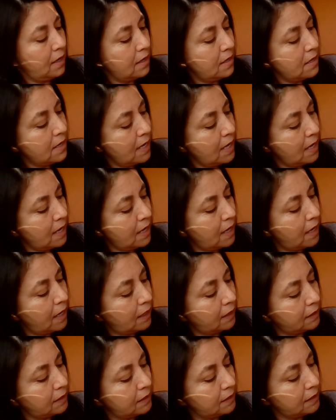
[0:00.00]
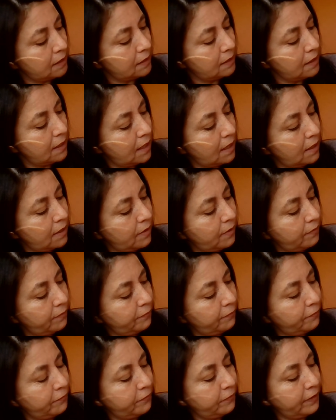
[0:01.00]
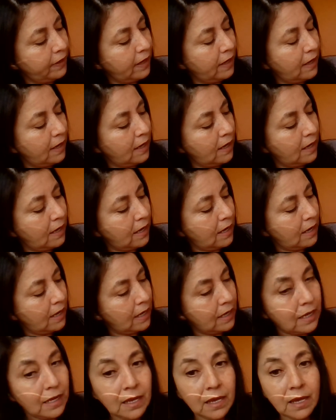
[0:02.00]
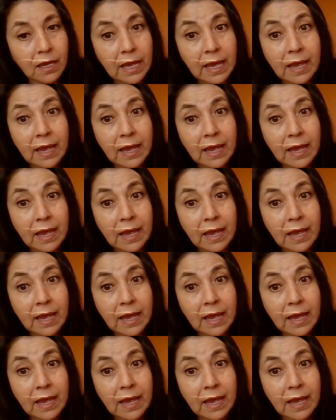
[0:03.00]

Yes. Afraid.